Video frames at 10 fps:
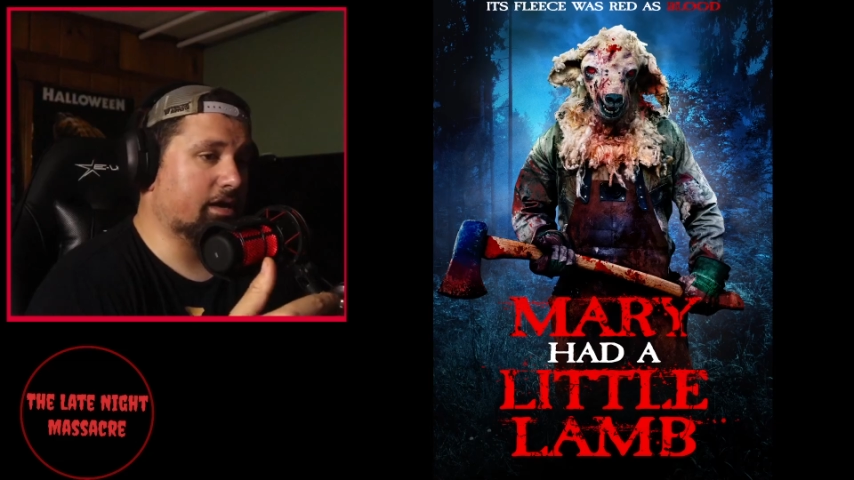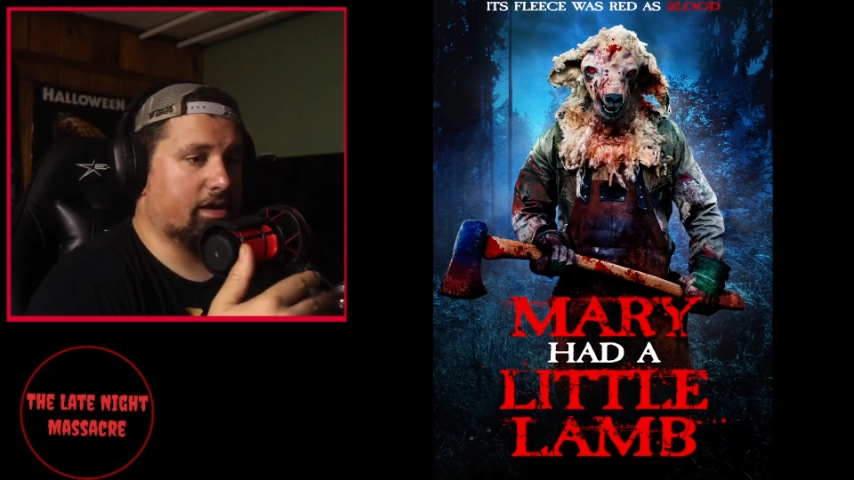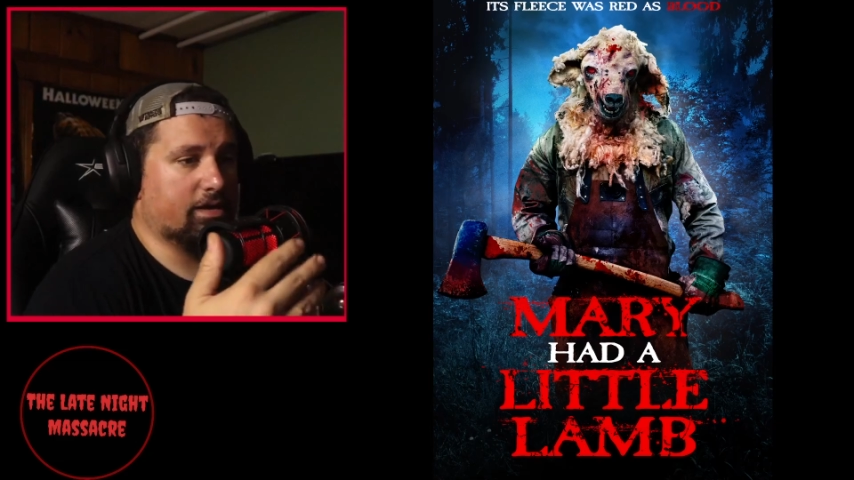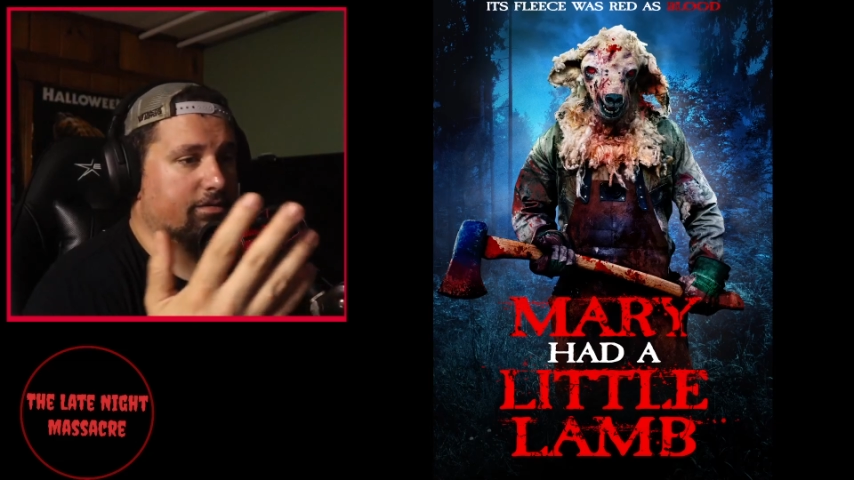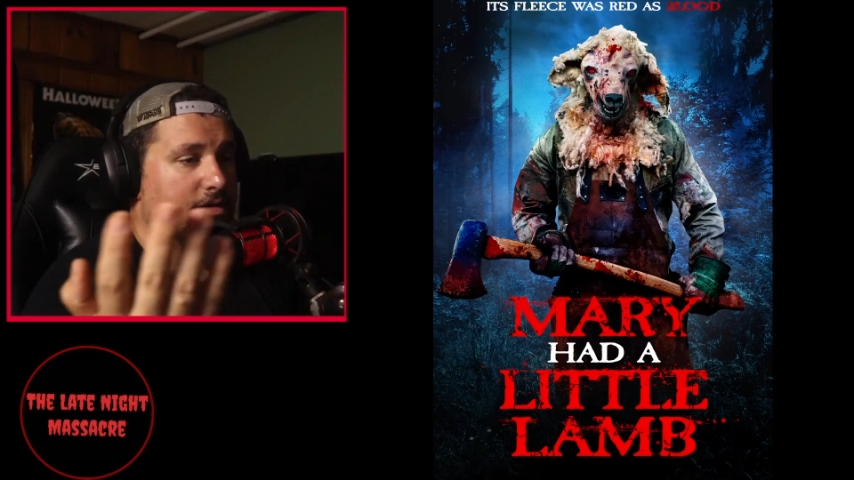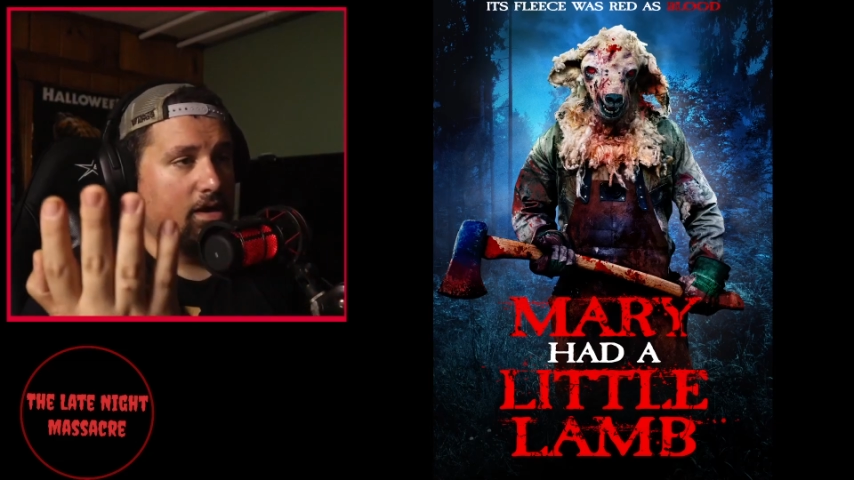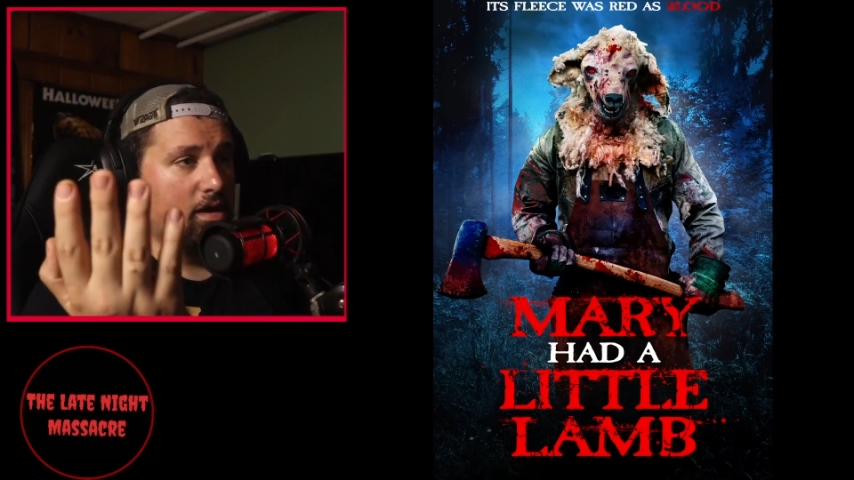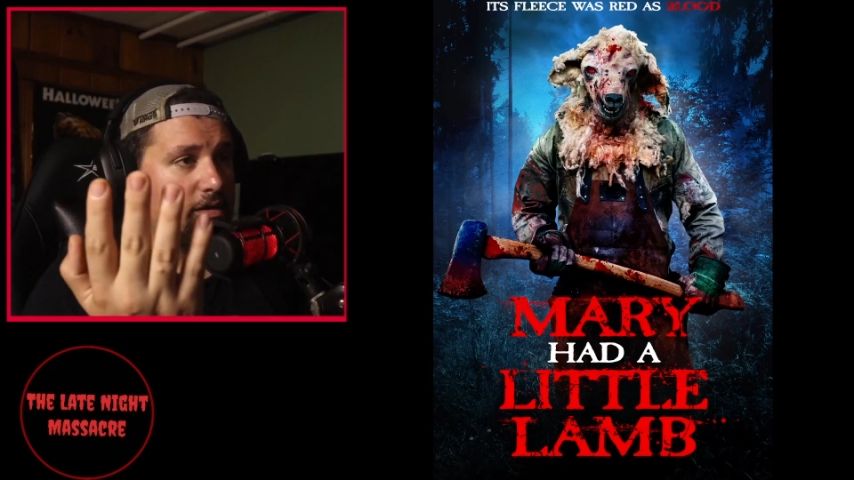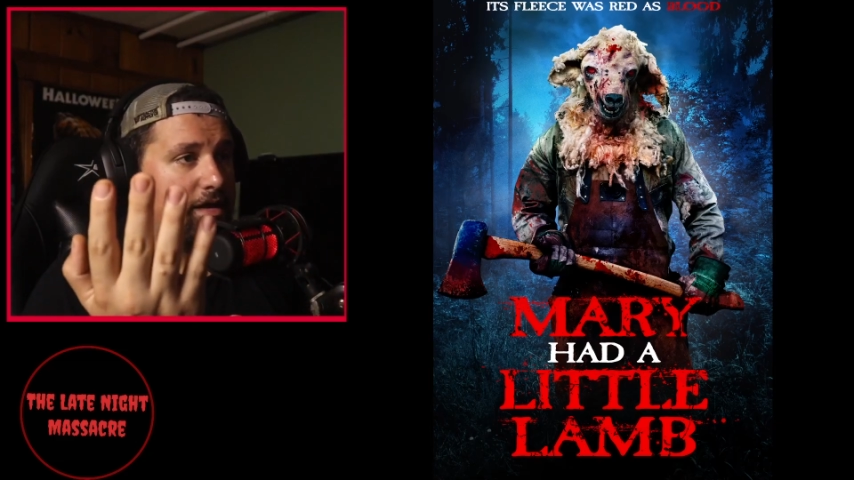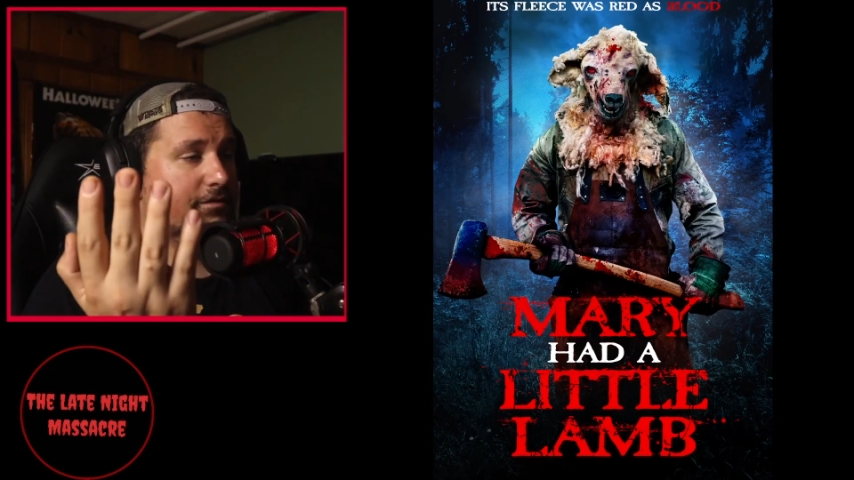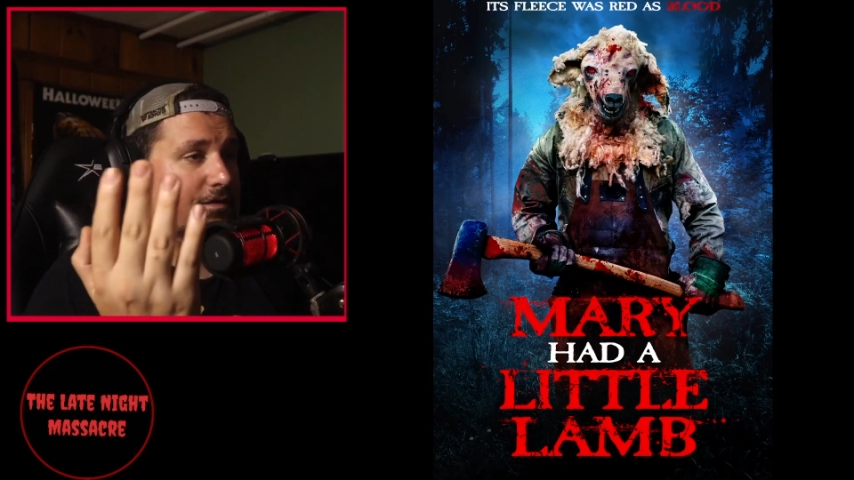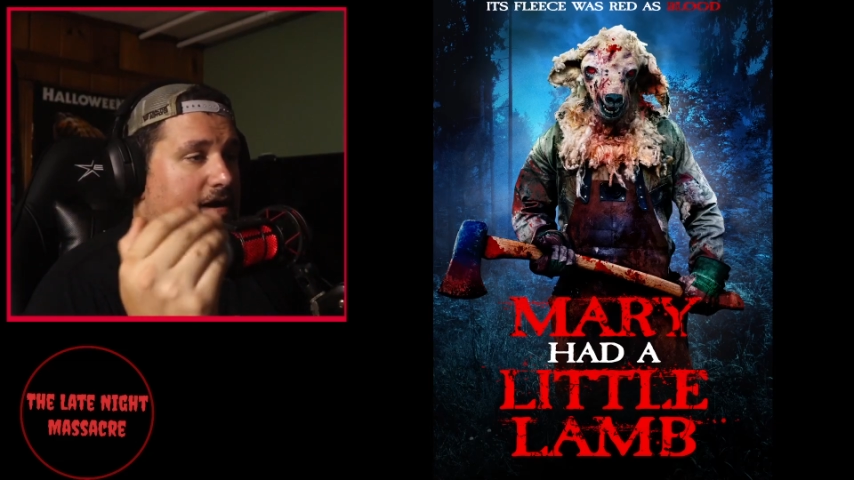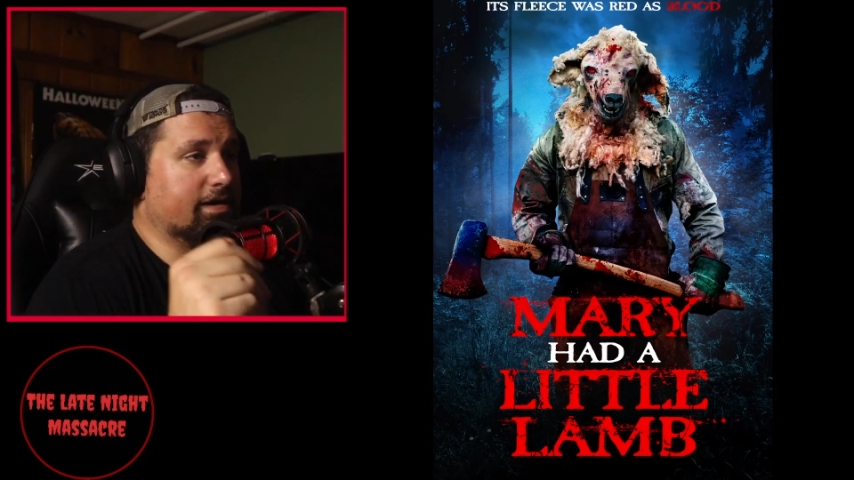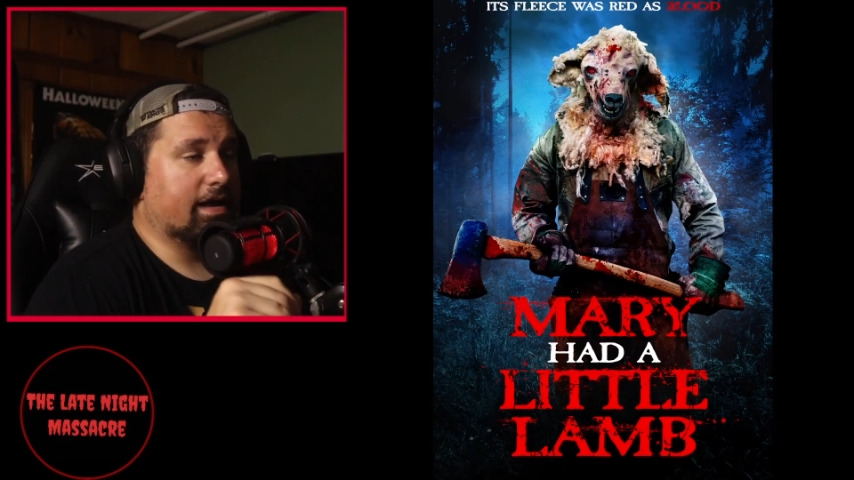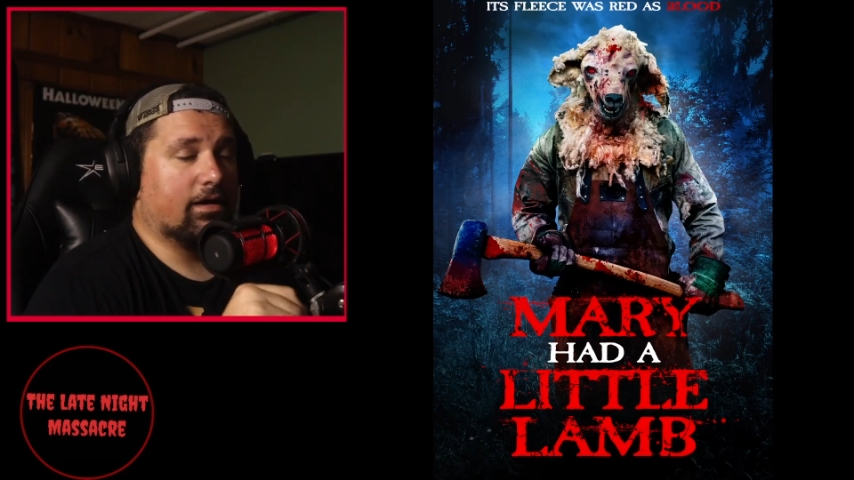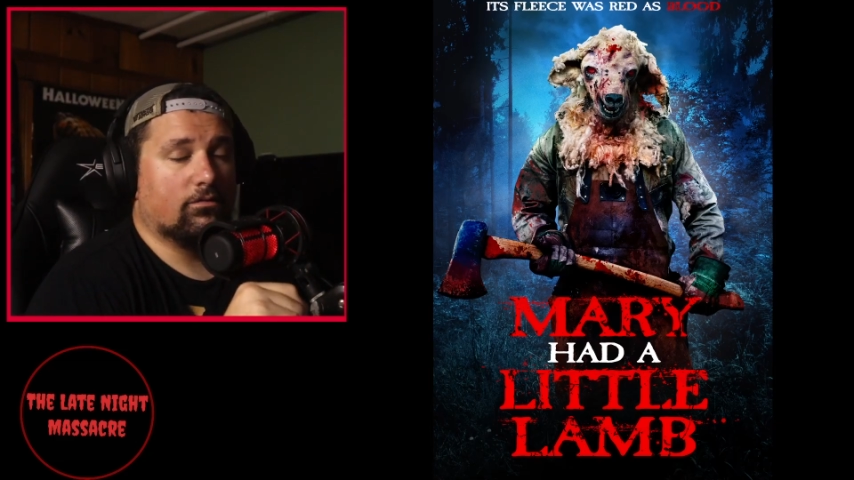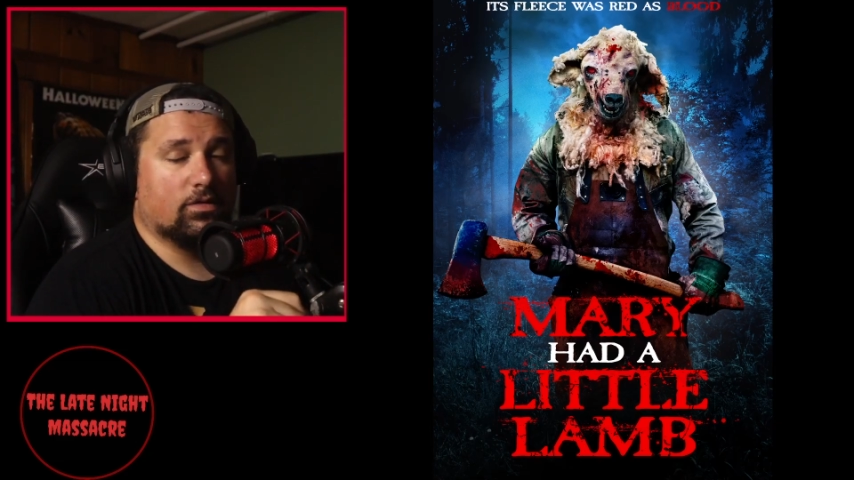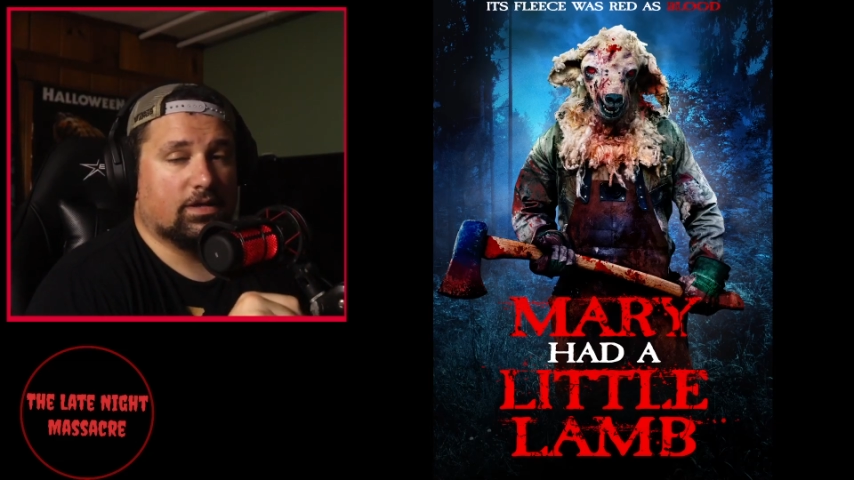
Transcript: And they find out what